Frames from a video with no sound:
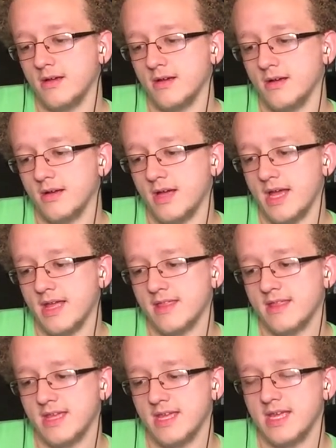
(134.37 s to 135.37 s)
uh,
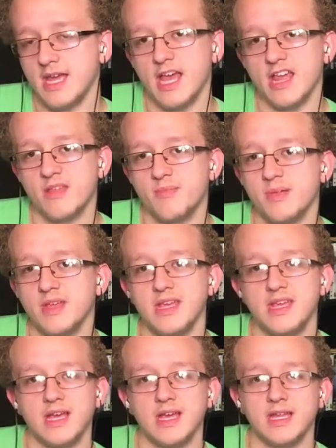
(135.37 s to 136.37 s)
S T, S
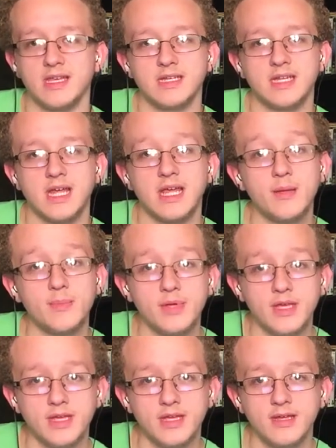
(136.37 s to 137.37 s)
P, and A
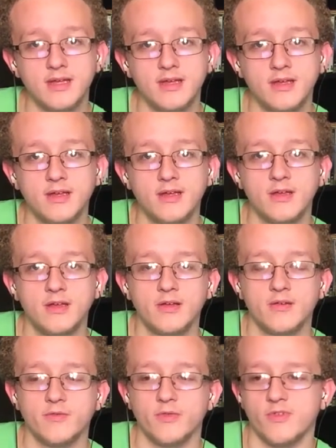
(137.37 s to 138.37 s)
P
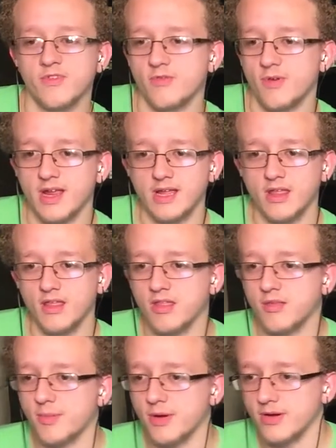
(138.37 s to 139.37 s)
for strength,
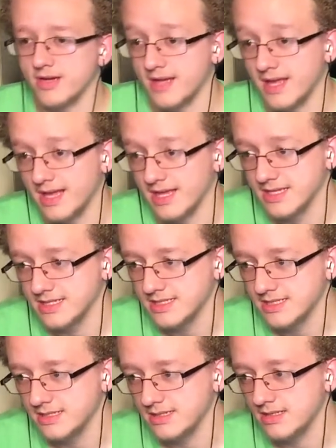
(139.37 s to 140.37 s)
spirit, and
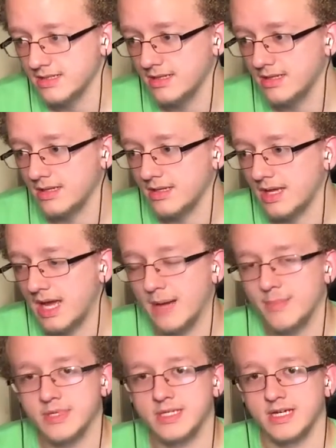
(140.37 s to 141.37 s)

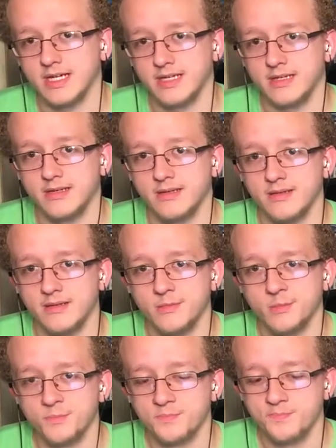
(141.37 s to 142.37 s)
appetite,
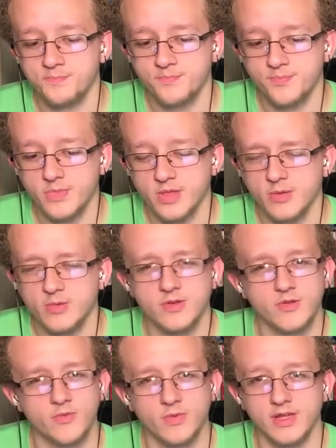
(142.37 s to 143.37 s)
which
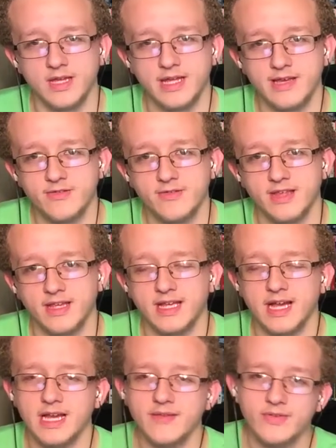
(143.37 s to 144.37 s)
is really interesting.
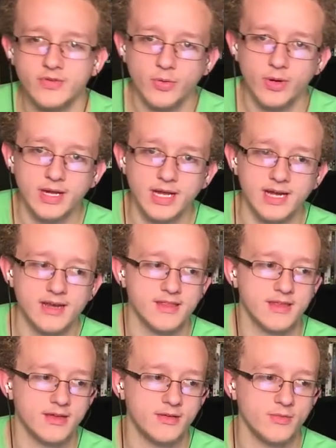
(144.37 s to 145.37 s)
Kind of annoying,
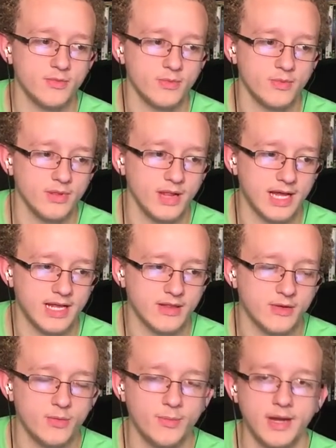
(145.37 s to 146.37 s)
honestly. I don't like the
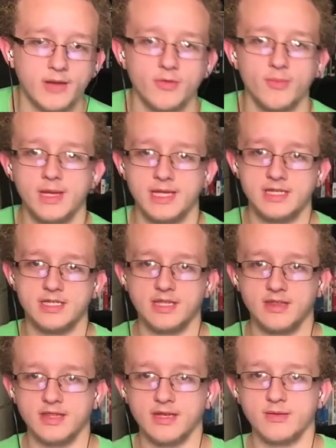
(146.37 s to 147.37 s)
whole micromanaging
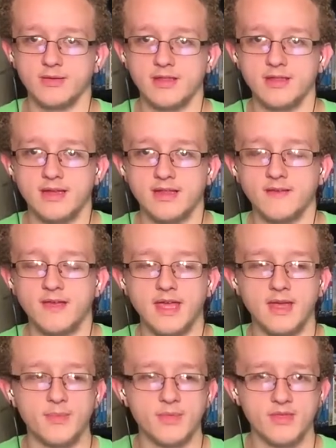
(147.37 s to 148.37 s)
thing with these kinds of
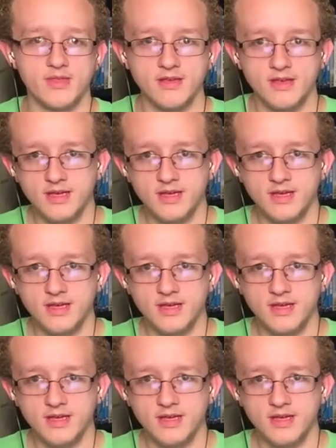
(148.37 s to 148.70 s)
games.